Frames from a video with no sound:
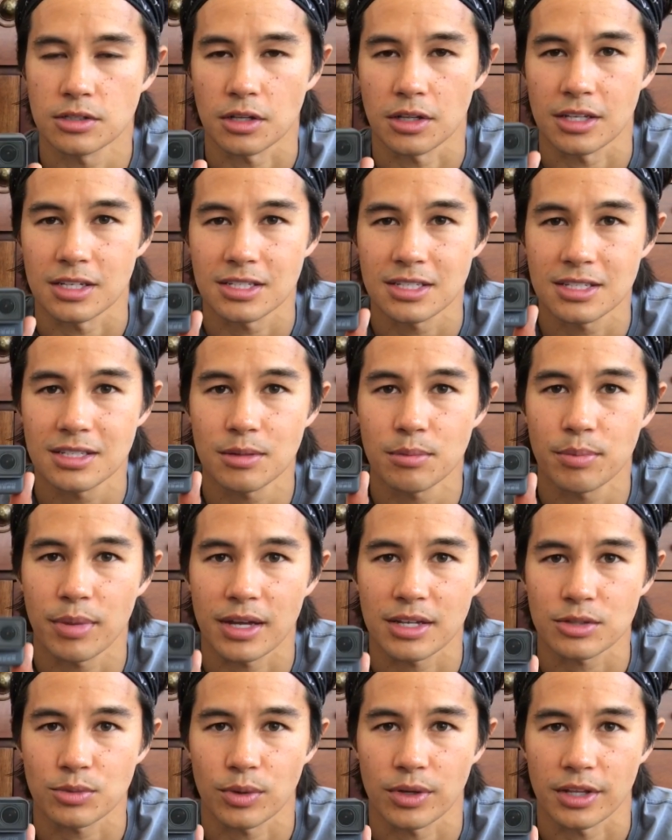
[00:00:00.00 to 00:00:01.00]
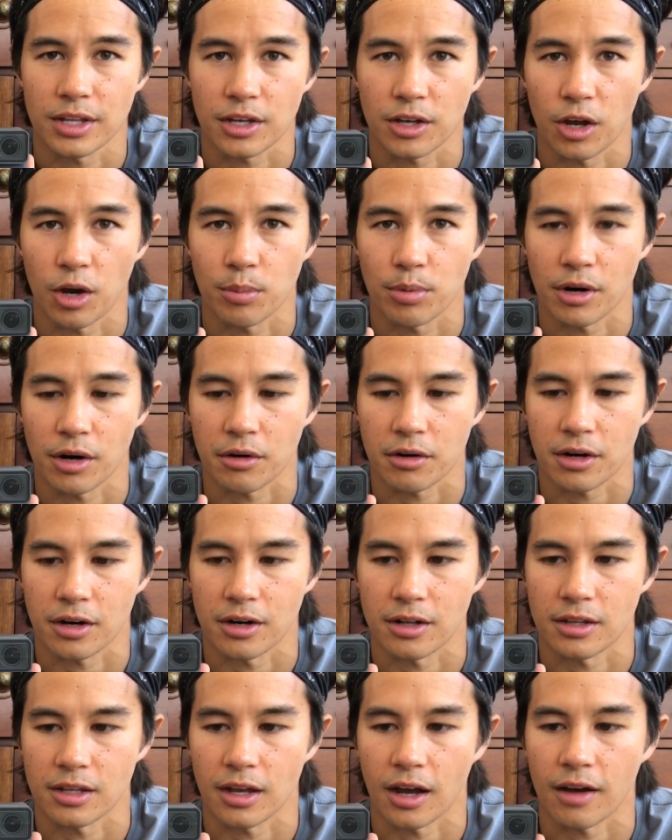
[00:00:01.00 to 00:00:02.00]
So this is the best one that GoPro
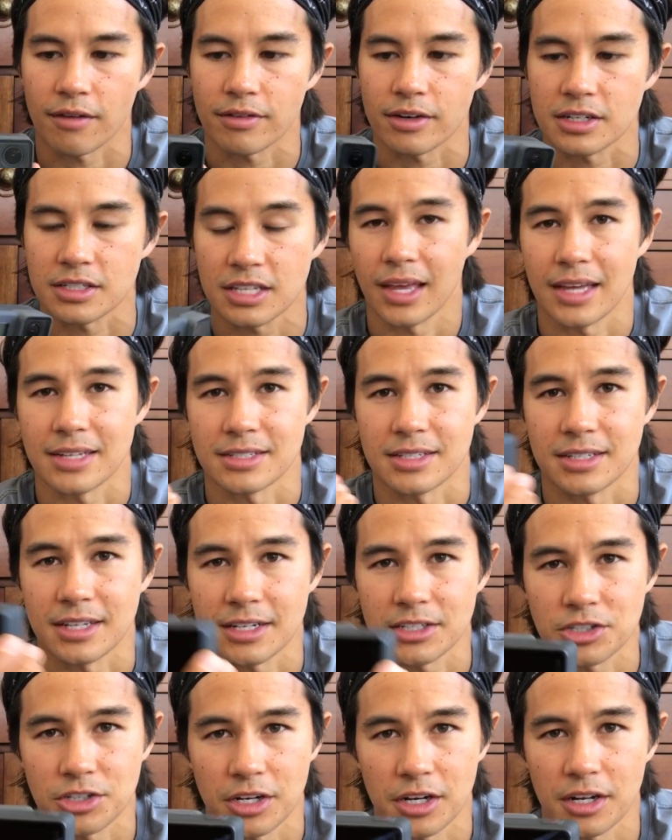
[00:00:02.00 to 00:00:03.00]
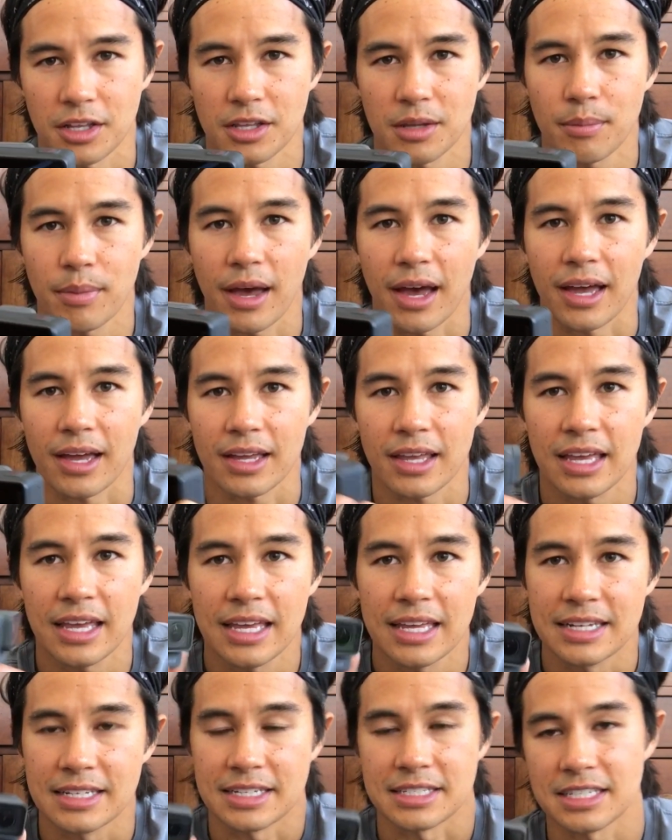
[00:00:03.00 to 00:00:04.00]
currently offers. Has a touchscreen on the back,
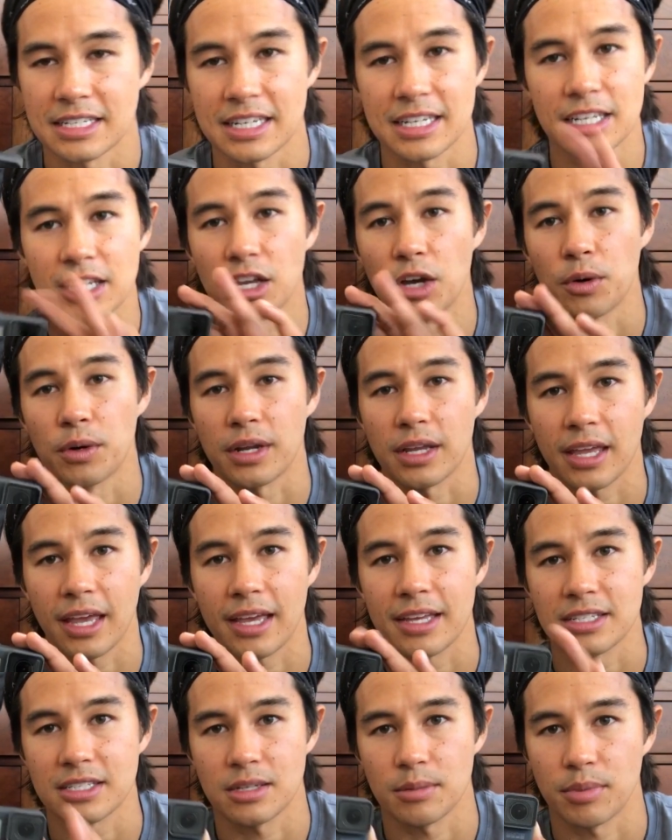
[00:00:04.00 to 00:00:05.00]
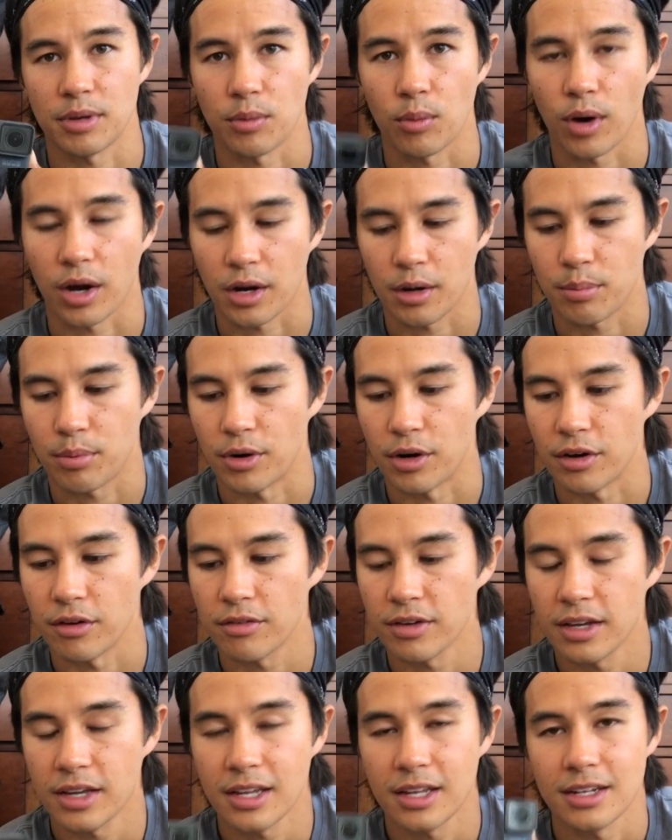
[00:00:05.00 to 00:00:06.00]
doesn't need to go in a case to be
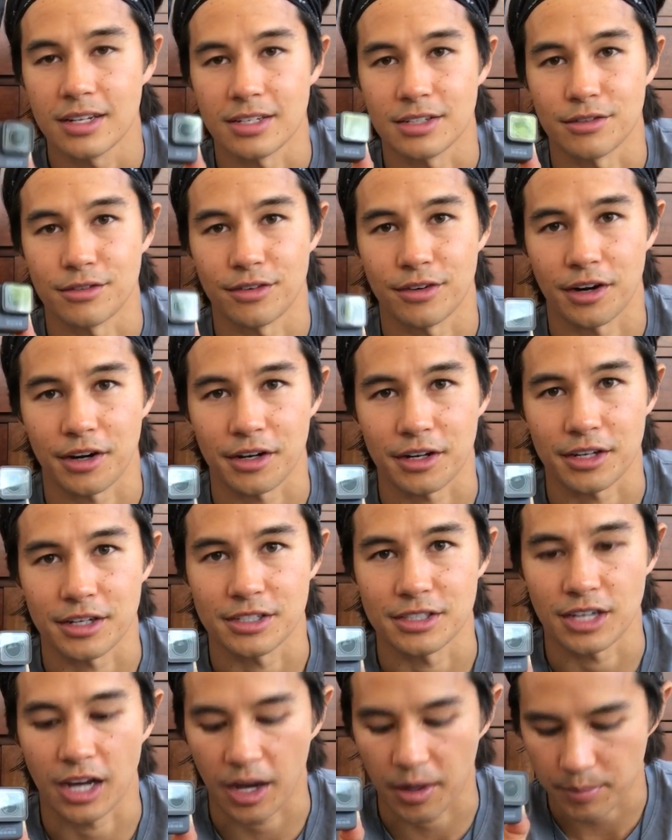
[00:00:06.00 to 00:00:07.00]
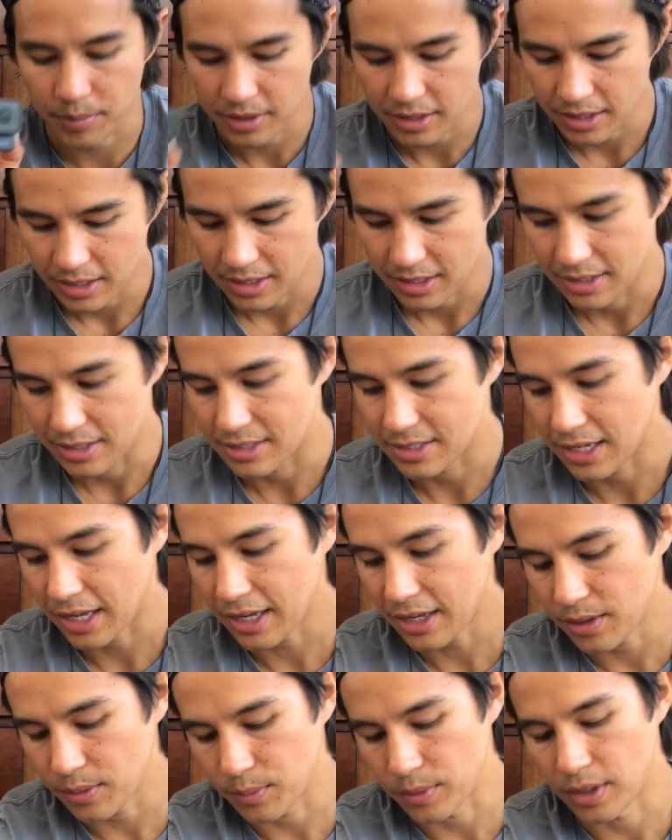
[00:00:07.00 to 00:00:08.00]
waterproof. Does a very good job. The
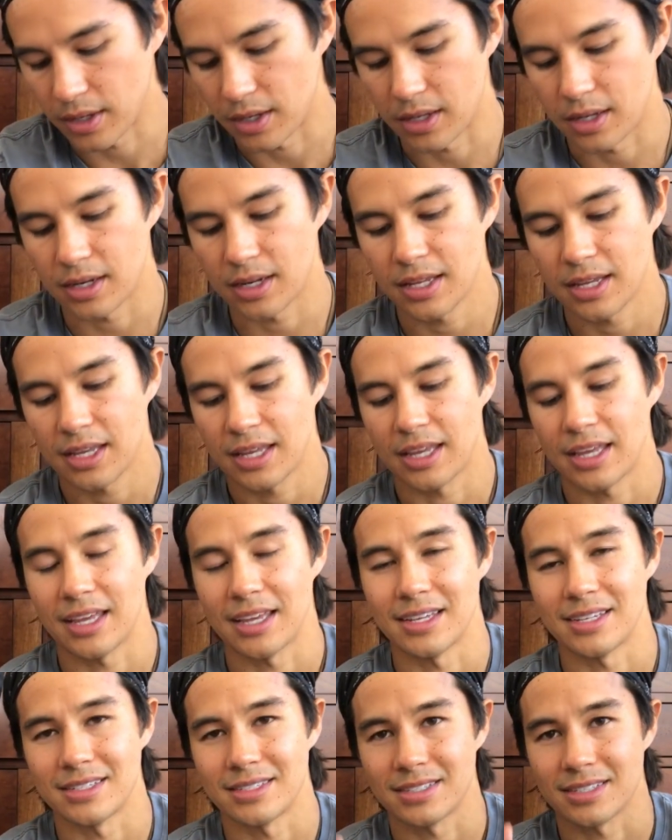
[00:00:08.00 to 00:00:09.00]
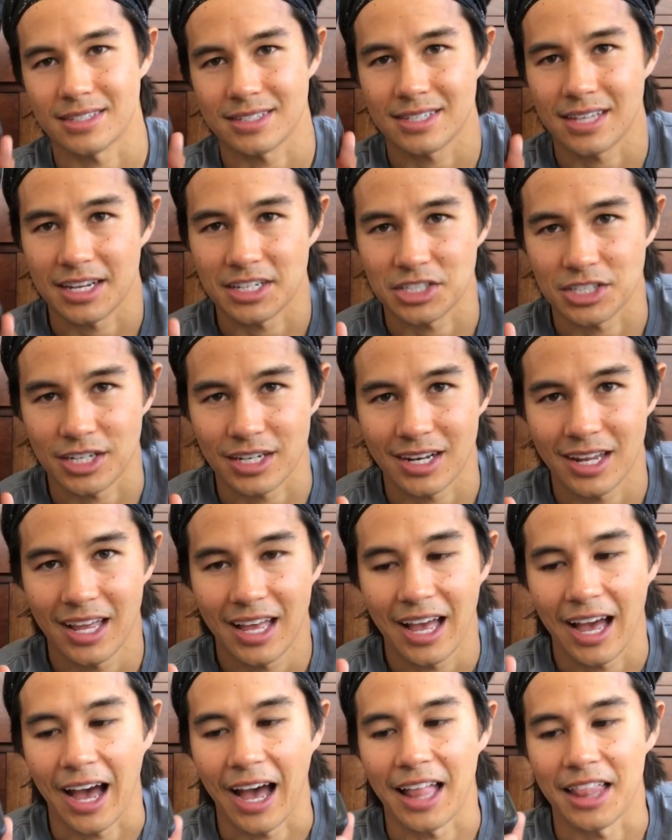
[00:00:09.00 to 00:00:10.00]
second one is the Session.
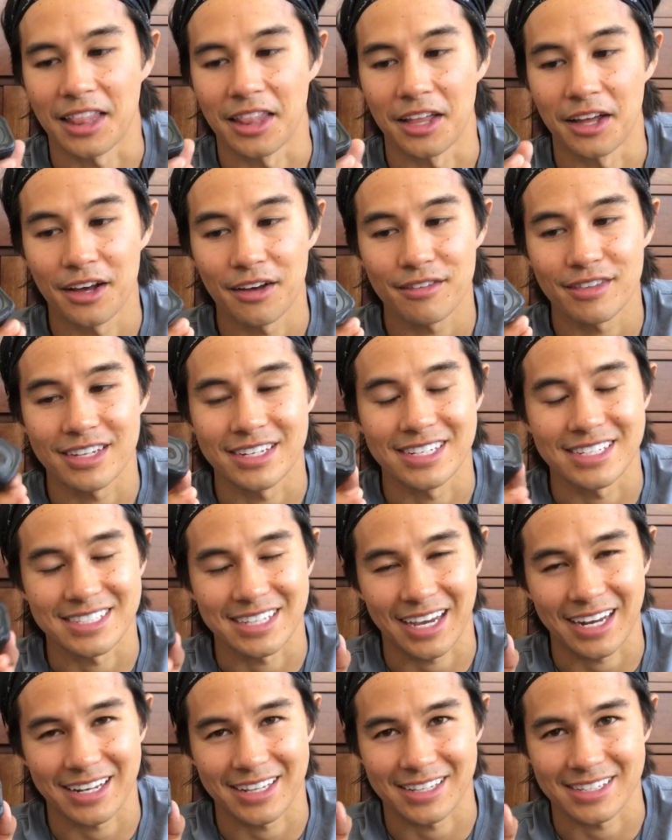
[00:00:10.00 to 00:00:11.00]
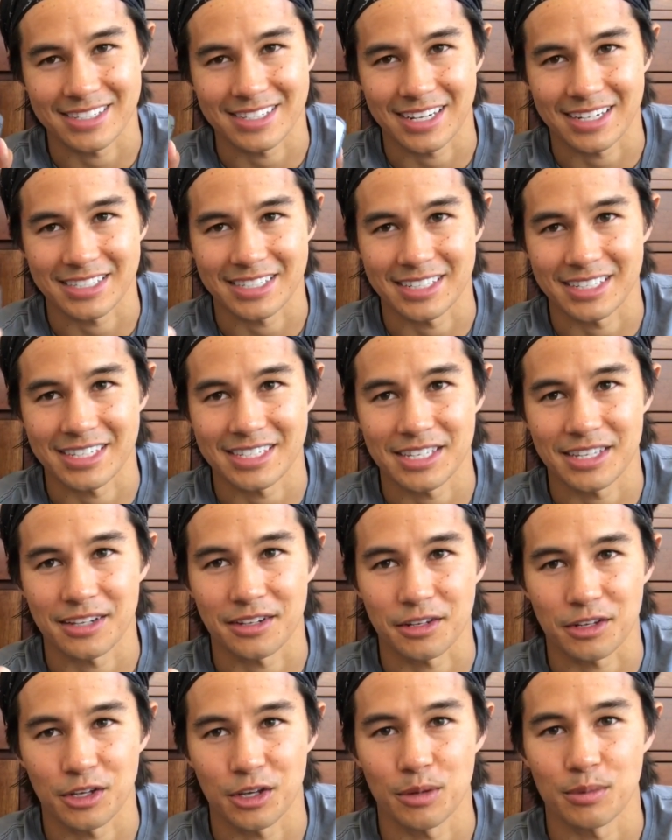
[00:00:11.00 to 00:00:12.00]
I love the design of the Session. This
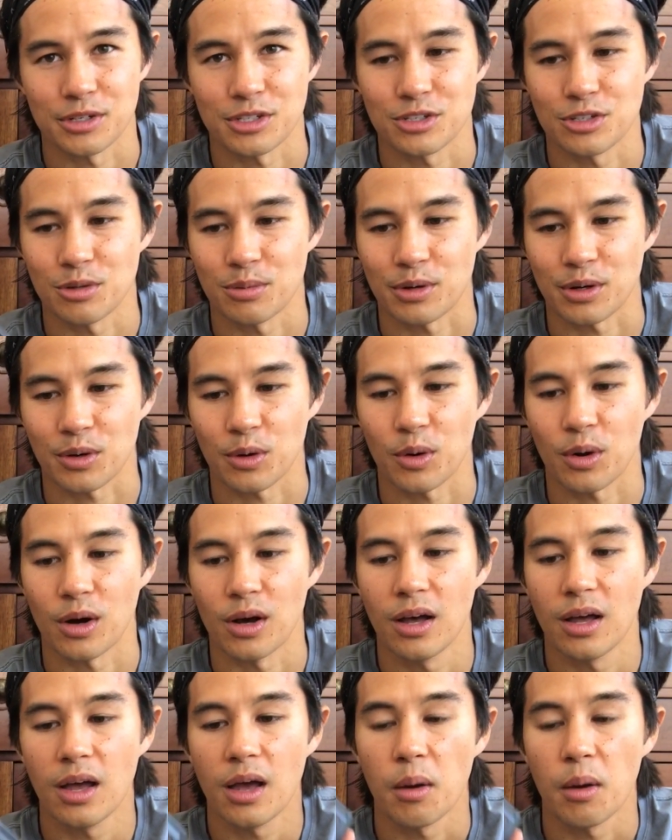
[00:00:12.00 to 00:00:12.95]
little cube is super cool.